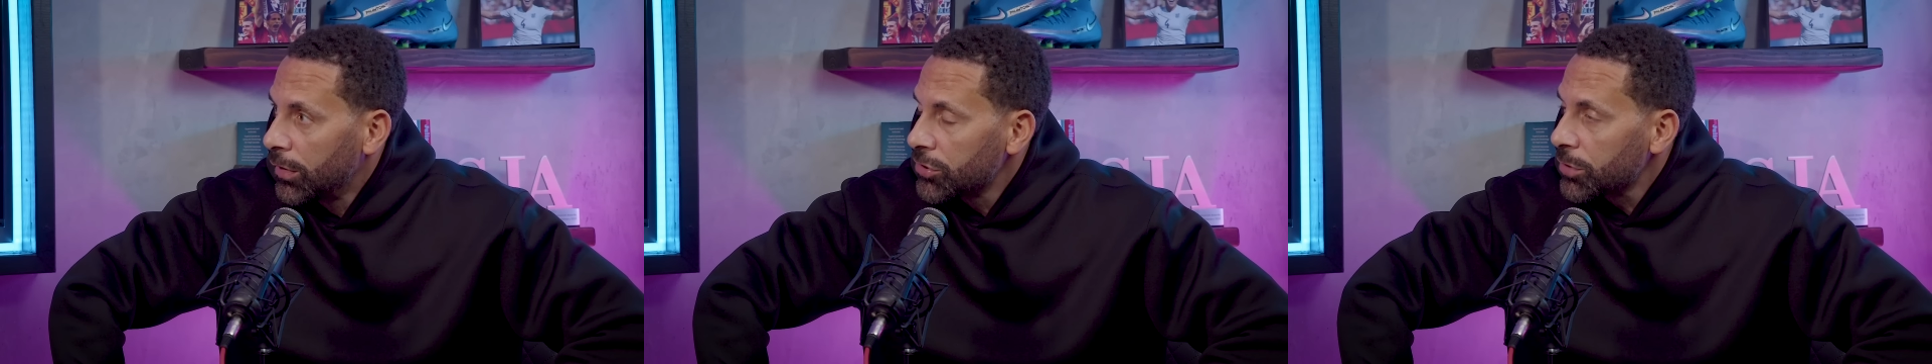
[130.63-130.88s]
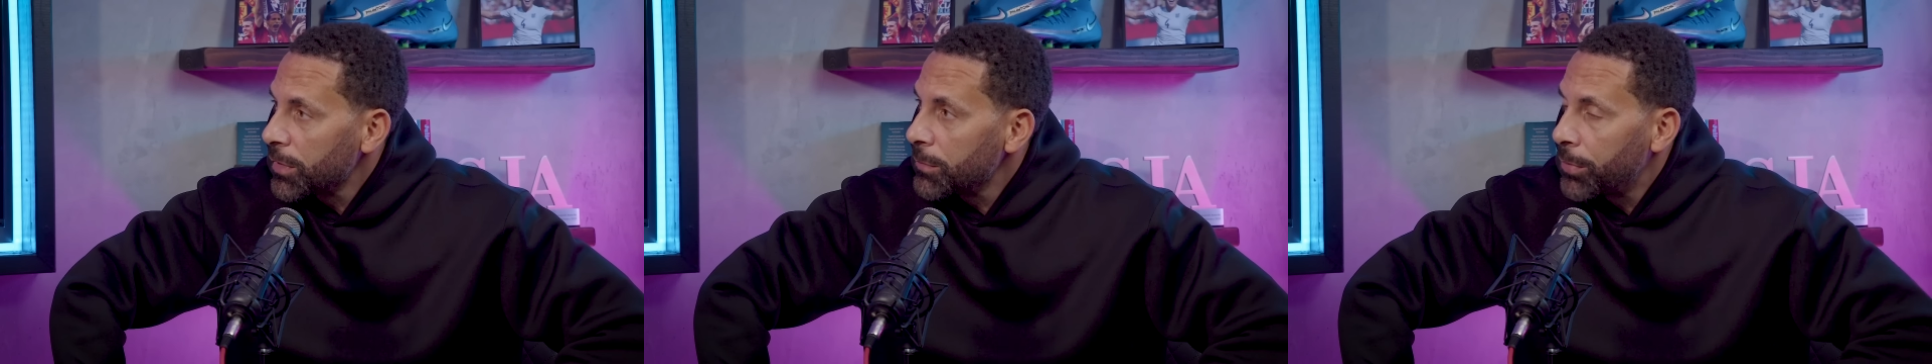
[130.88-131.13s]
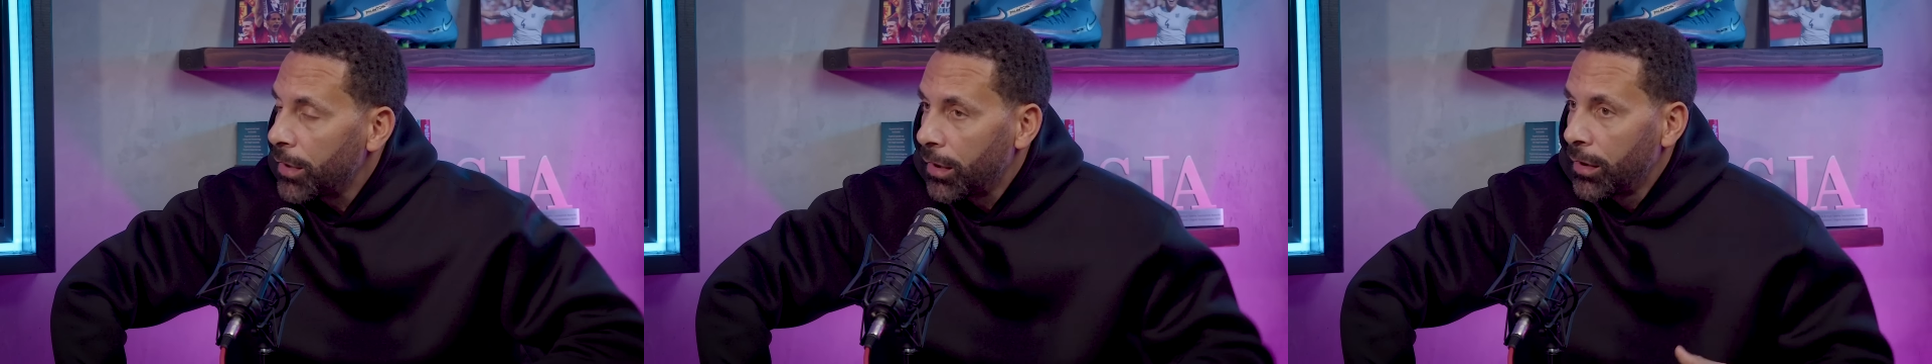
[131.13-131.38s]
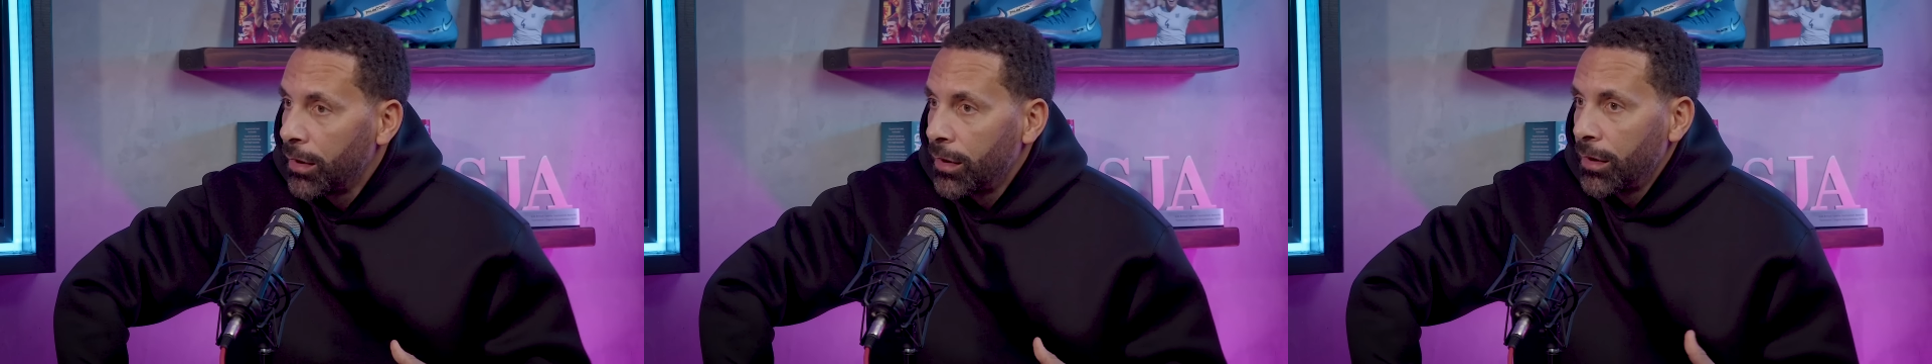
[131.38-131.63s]
Do you know I mean?
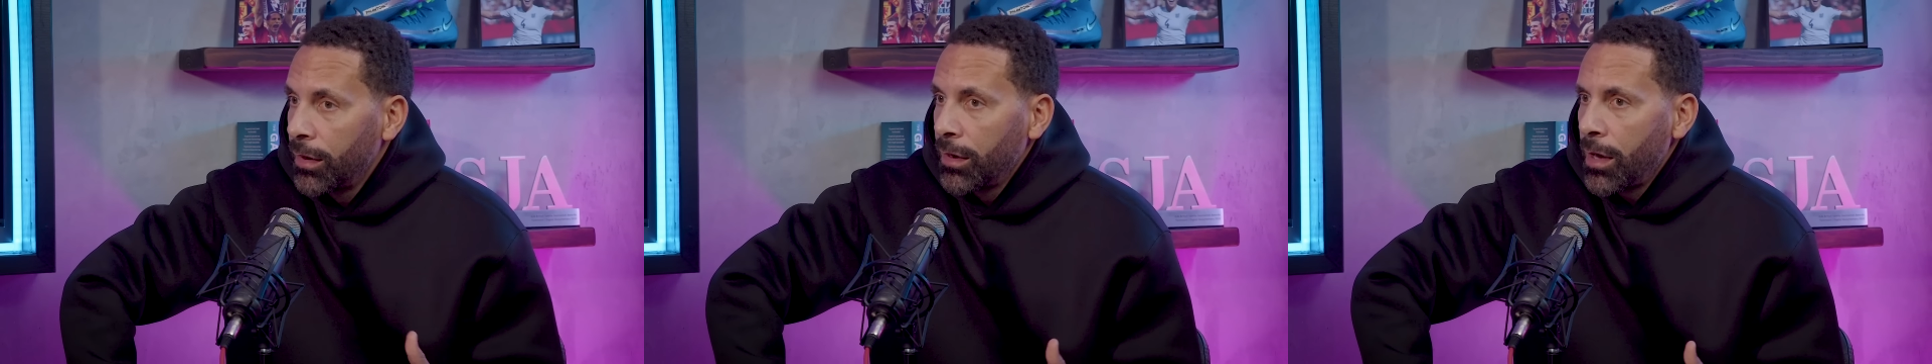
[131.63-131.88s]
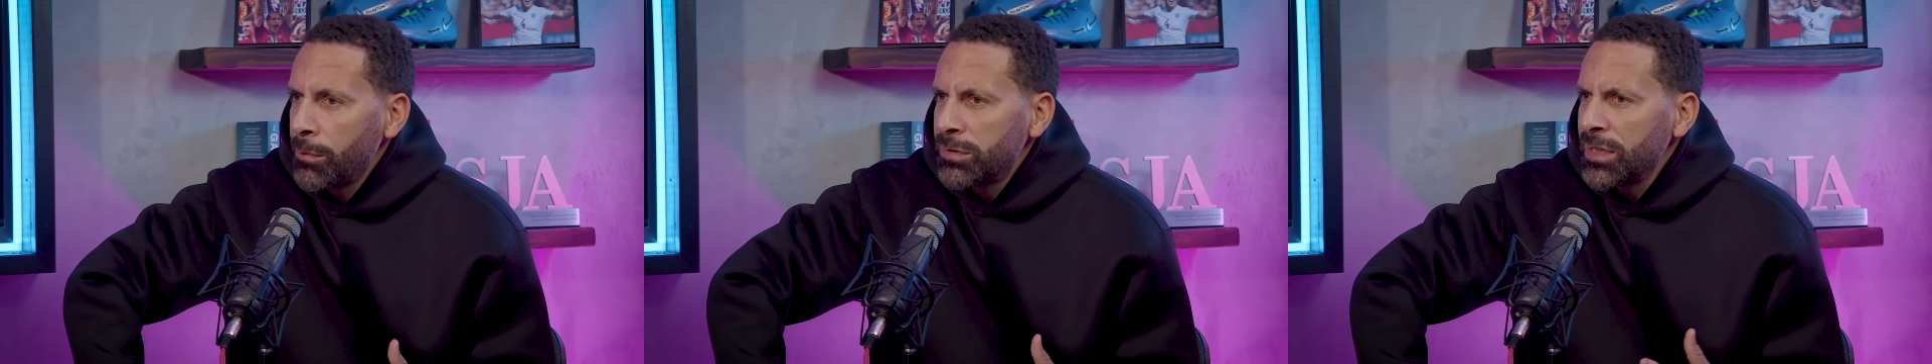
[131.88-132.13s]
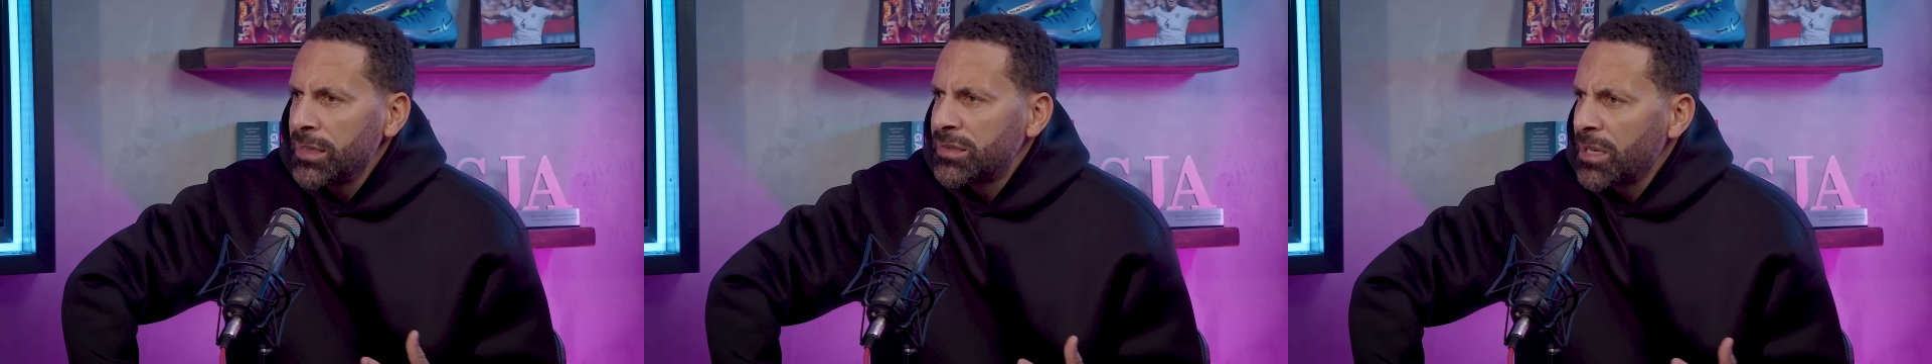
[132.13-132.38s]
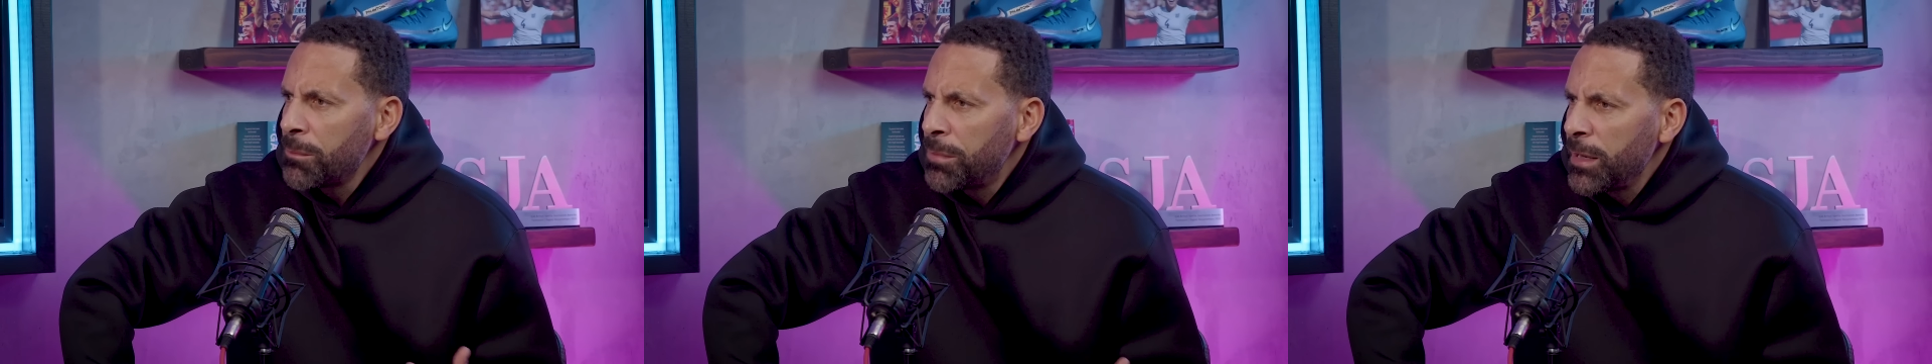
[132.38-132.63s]
But I'm seeing
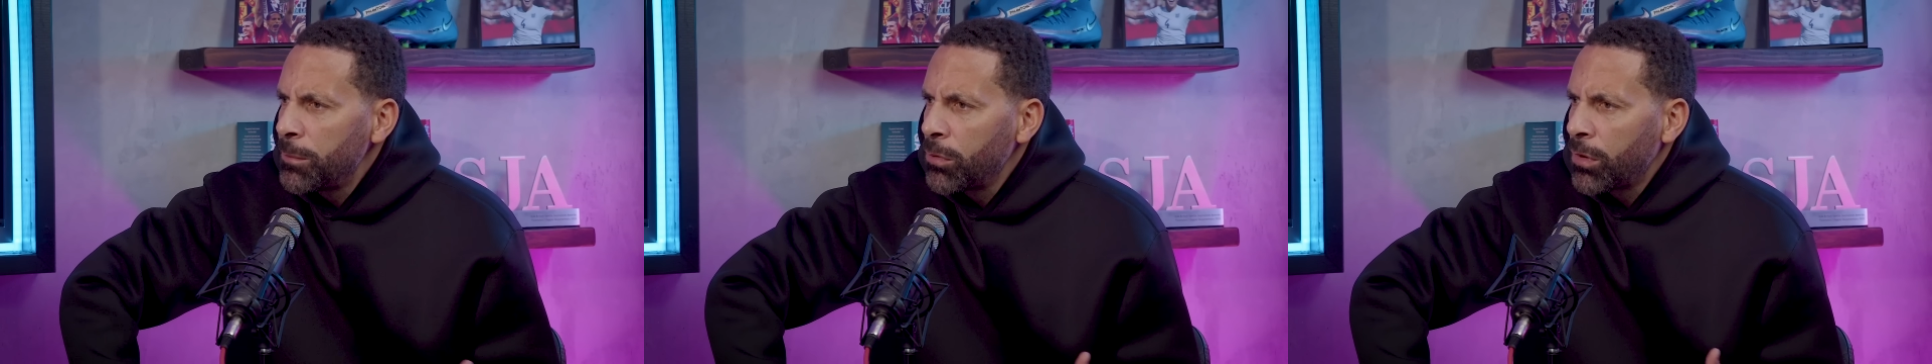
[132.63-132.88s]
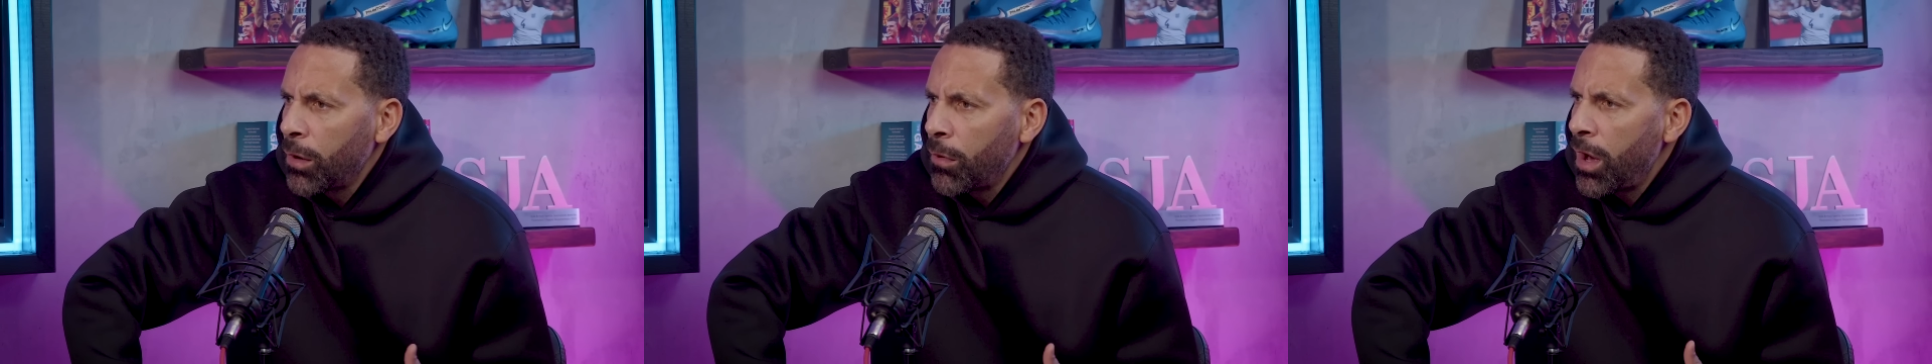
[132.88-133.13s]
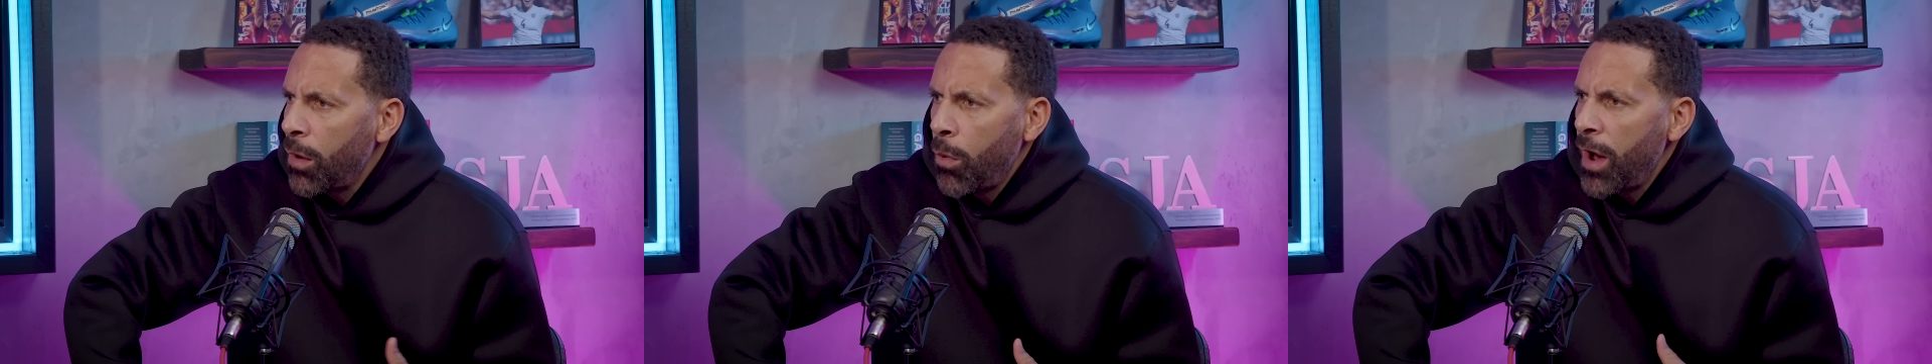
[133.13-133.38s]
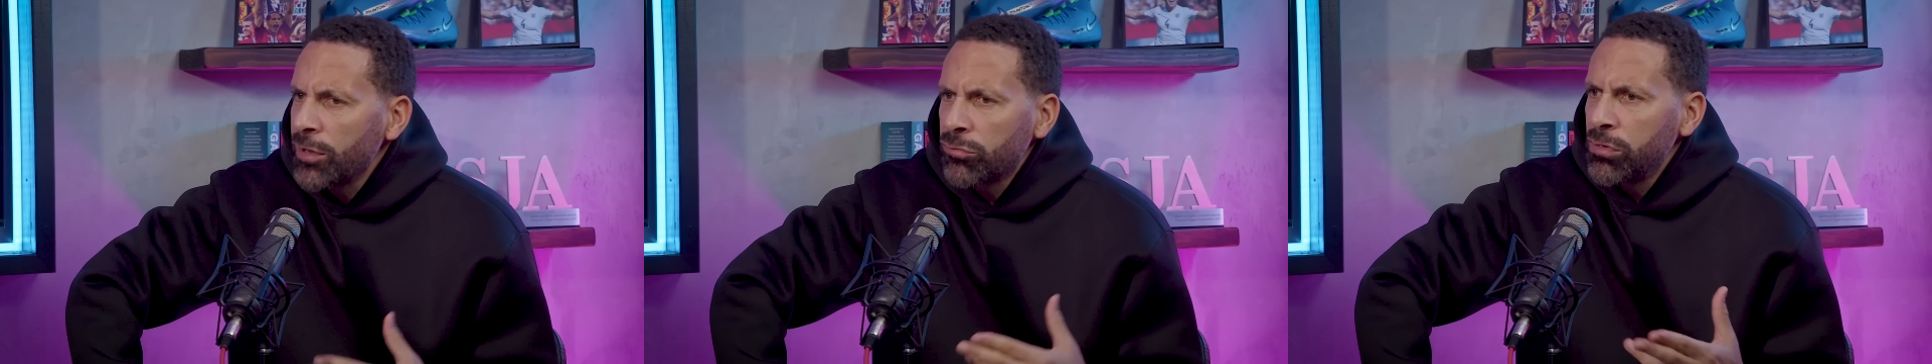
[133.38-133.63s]
some people go, oh,
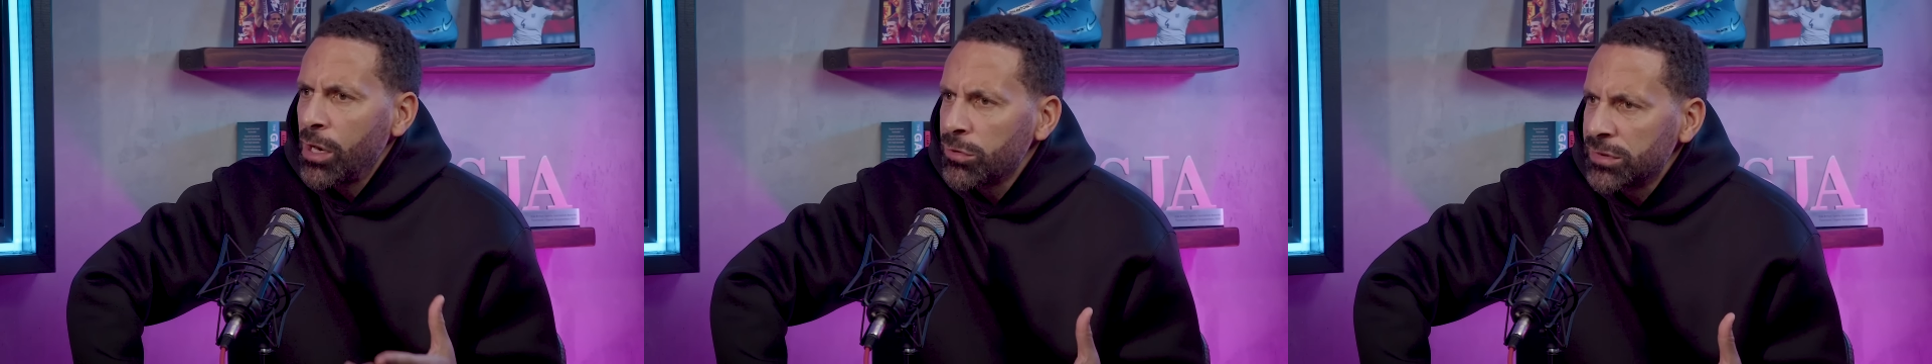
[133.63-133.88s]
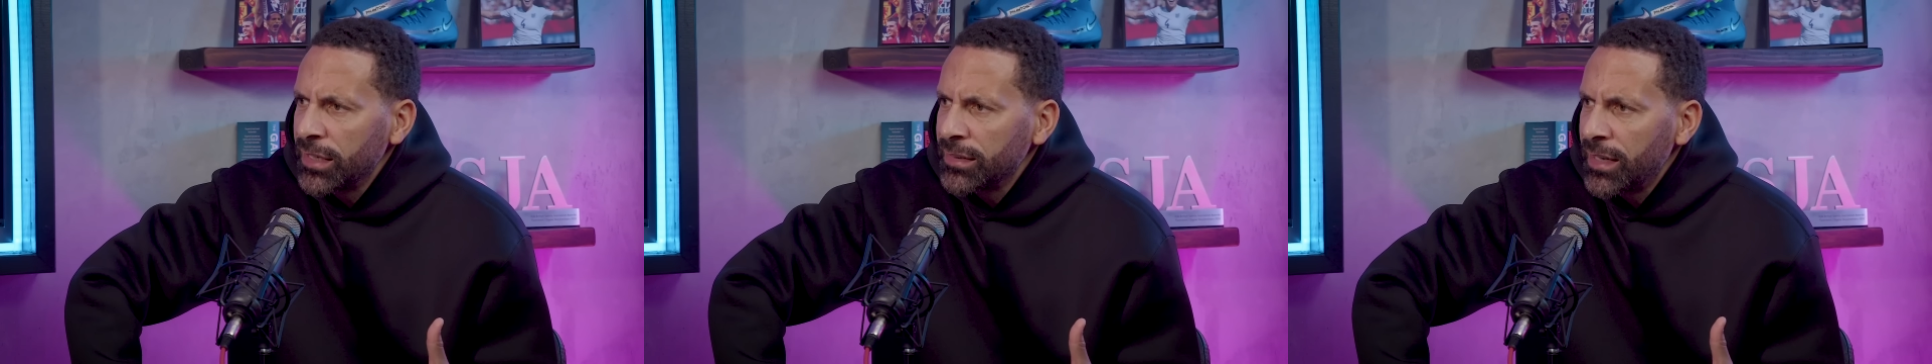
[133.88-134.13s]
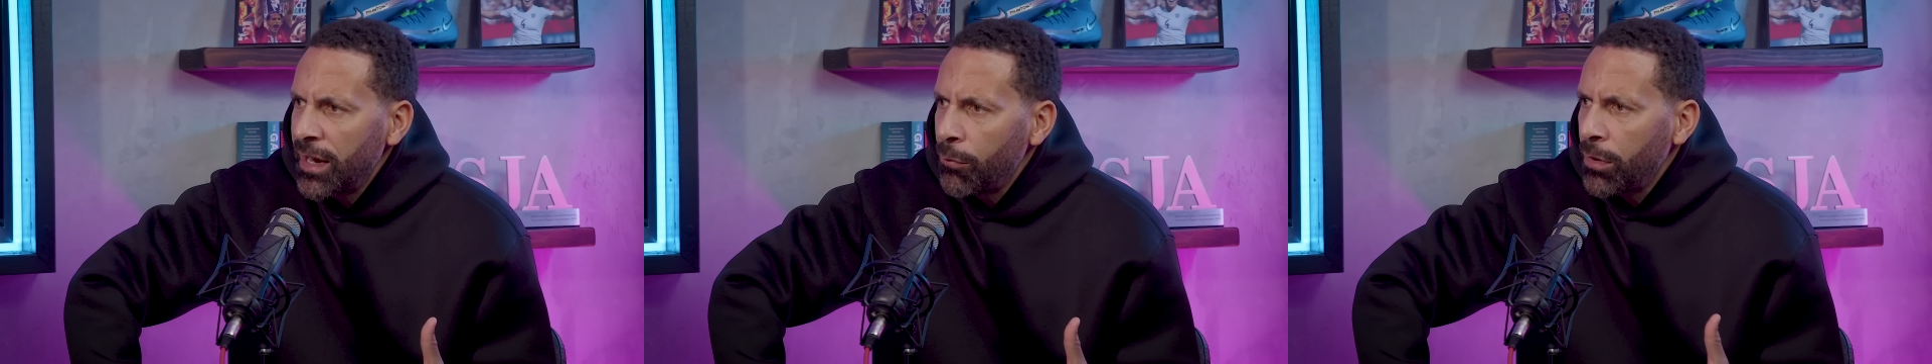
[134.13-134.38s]
why has Rio said that?